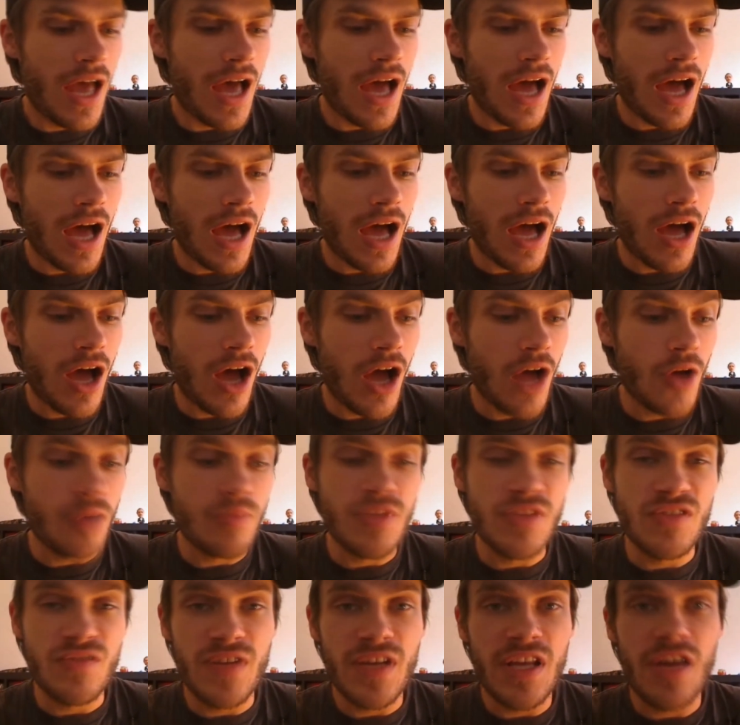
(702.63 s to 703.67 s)
I hope
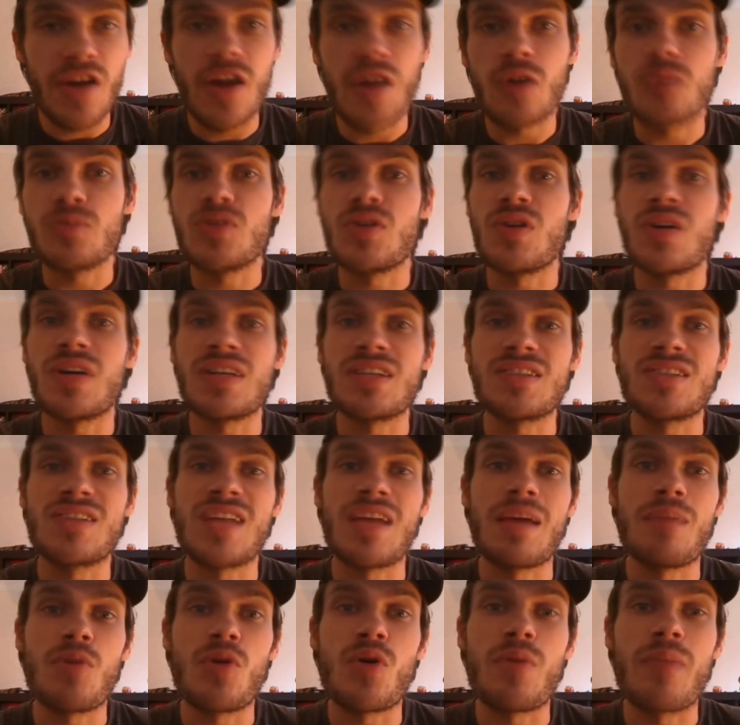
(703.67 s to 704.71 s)
this video helps you
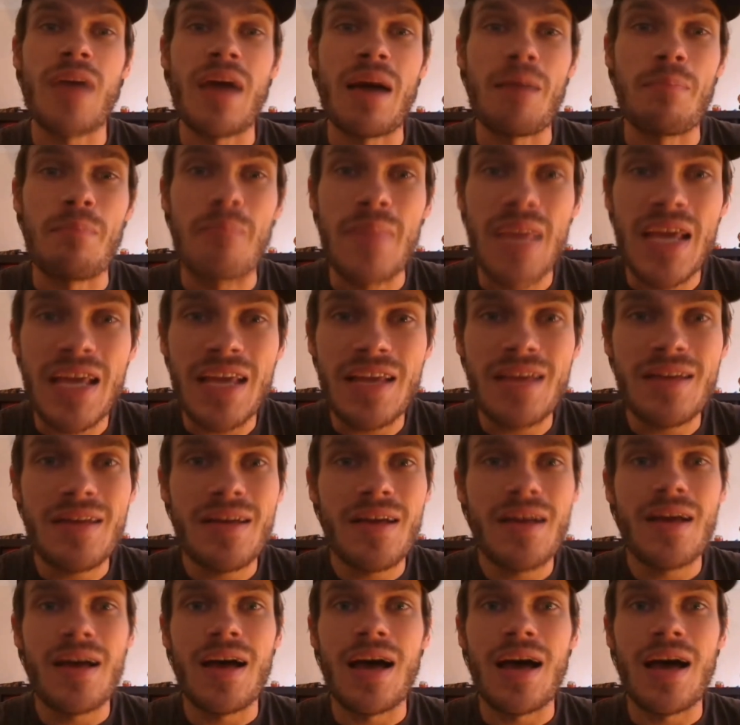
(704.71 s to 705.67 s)
understand more about me.